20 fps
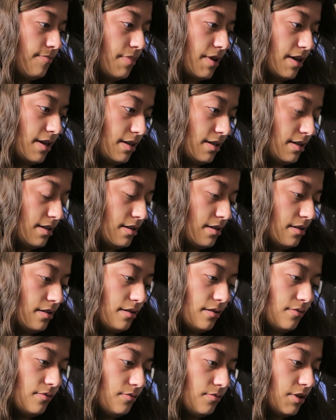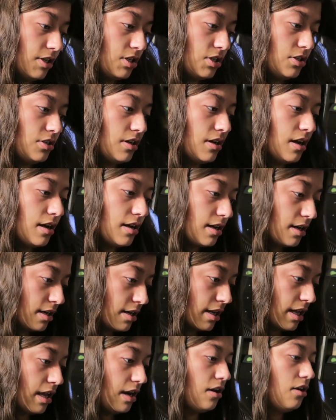but which I need
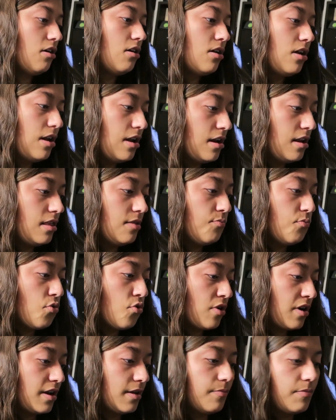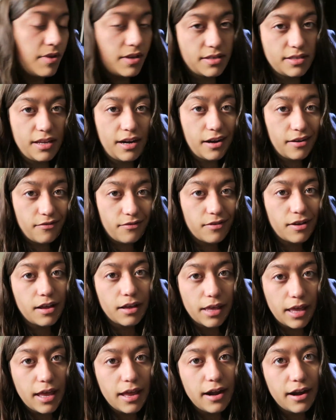to get it all done in the morning because then I,
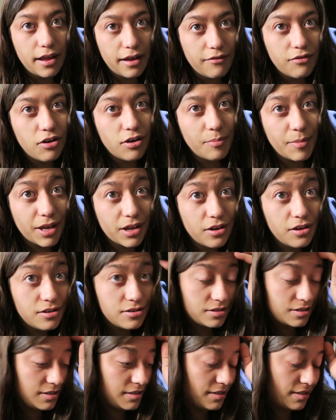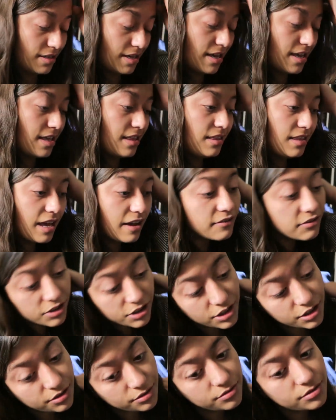again, I have all my calls in the
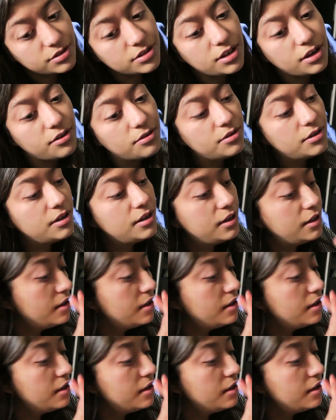afternoon, so